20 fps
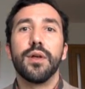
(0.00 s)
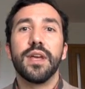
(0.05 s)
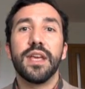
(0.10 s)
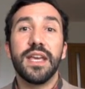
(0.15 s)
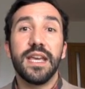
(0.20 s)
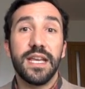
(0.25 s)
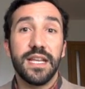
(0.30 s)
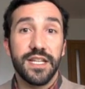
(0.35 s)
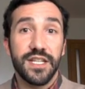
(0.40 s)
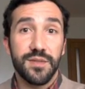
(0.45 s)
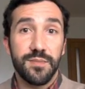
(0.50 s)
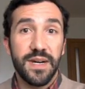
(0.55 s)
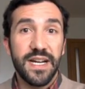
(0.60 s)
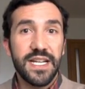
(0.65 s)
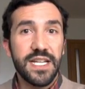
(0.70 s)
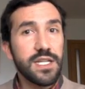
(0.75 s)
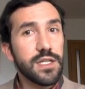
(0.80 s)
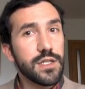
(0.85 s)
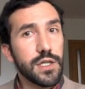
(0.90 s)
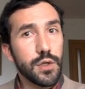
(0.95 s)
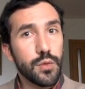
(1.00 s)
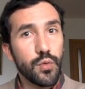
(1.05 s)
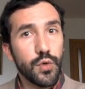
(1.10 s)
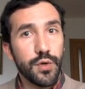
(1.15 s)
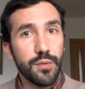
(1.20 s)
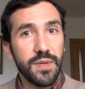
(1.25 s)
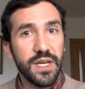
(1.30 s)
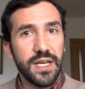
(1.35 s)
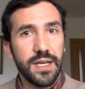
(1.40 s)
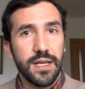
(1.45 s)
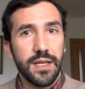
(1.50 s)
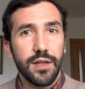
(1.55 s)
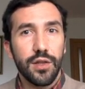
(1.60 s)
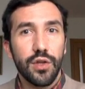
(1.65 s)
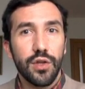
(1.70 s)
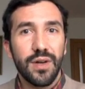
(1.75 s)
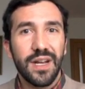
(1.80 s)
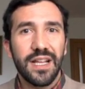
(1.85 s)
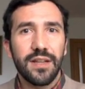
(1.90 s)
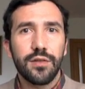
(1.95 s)
In Spanish, it would be,
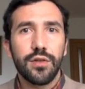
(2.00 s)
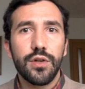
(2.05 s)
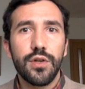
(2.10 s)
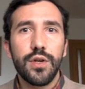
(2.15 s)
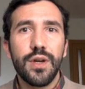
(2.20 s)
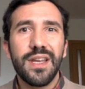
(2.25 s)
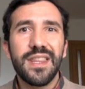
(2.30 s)
Don Antonio